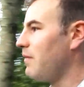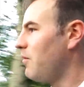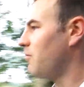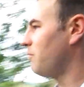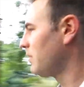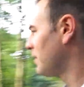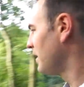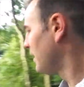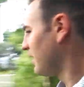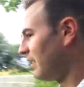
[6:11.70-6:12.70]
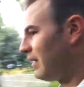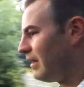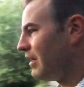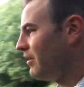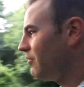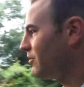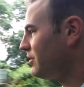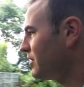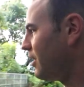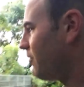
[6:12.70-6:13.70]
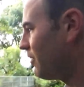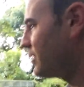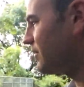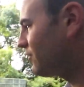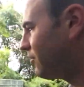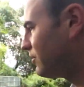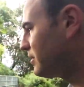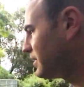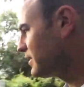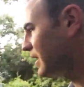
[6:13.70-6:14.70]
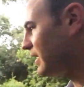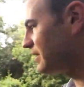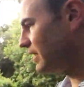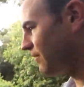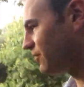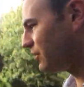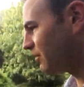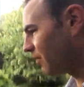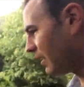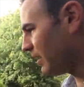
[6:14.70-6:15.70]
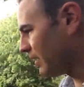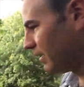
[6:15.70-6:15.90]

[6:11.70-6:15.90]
Well, it looks as though, let's have a look, does it say Staffordshire Way?